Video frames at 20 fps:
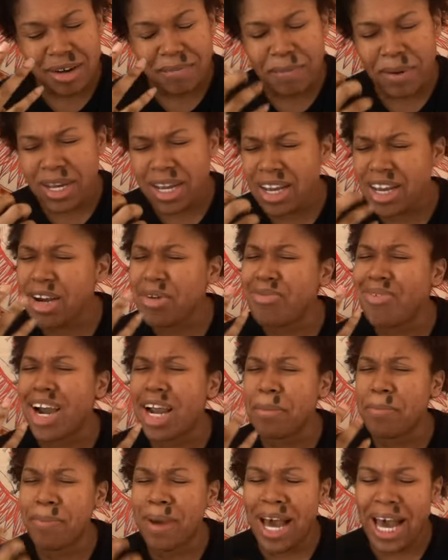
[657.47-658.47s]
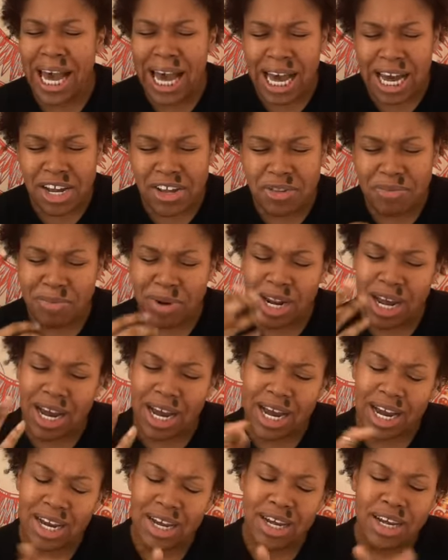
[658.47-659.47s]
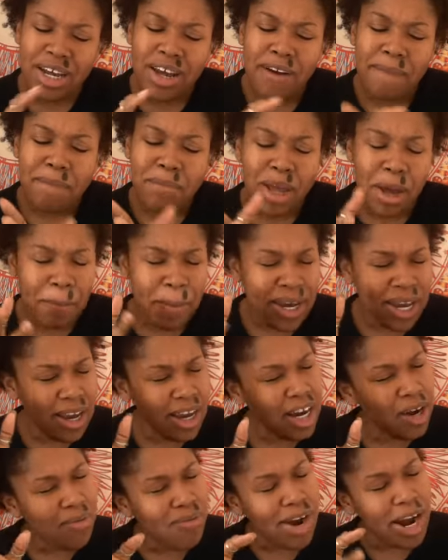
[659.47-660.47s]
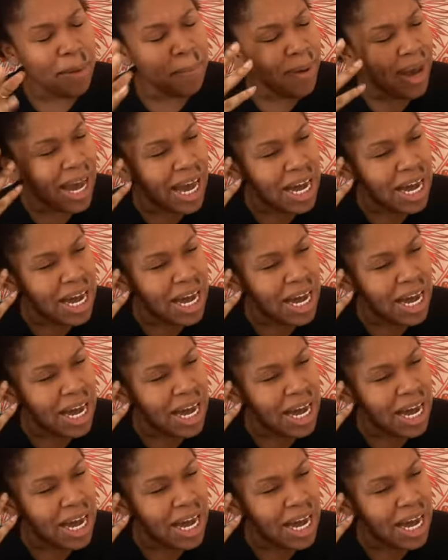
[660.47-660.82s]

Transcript: i'm picking up right path but i'm picking up right